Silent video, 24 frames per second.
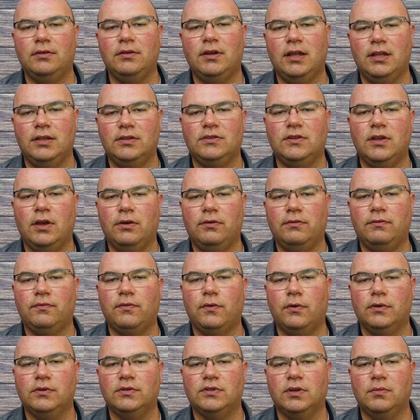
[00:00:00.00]
It is zoned
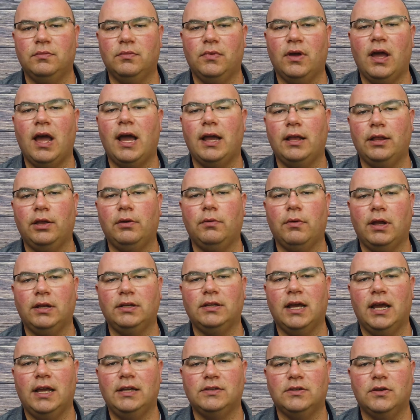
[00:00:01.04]
for some highly
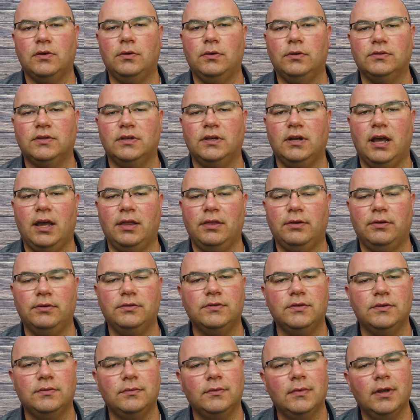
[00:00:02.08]
ranked high schools and
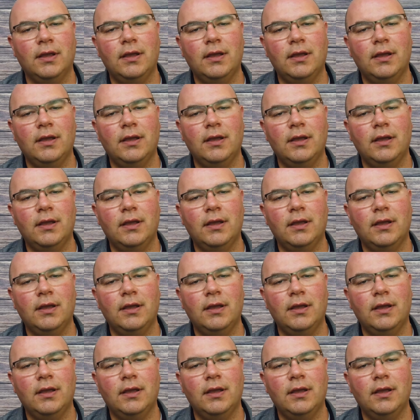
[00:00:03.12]
others.